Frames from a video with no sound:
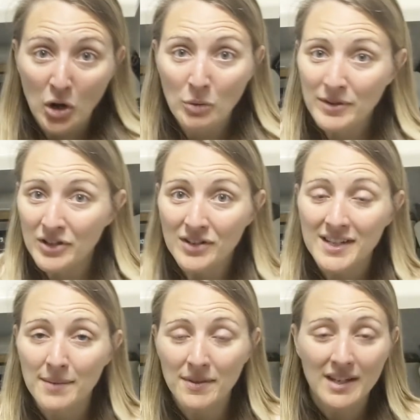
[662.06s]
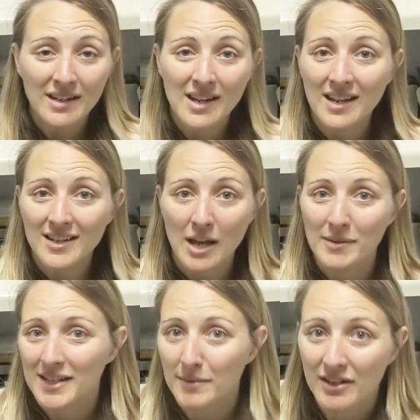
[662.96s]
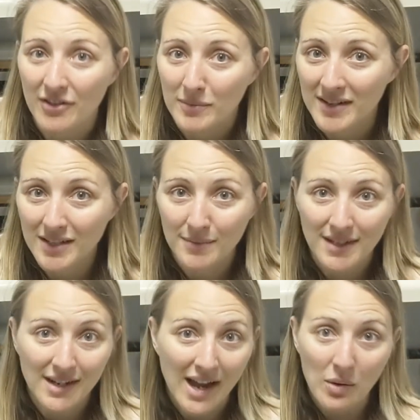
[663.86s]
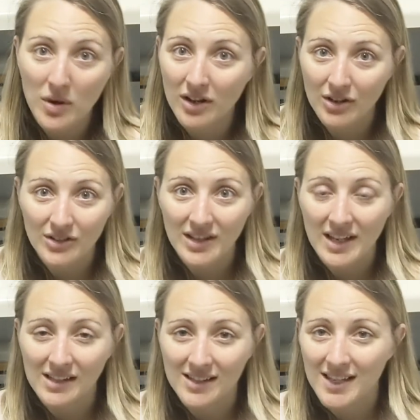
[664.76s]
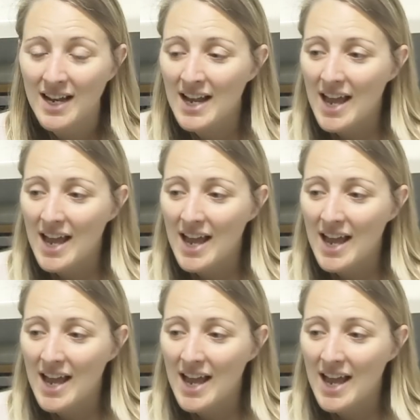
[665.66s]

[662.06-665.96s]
hope you learned something. Tell me something if I missed something. I want to learn things.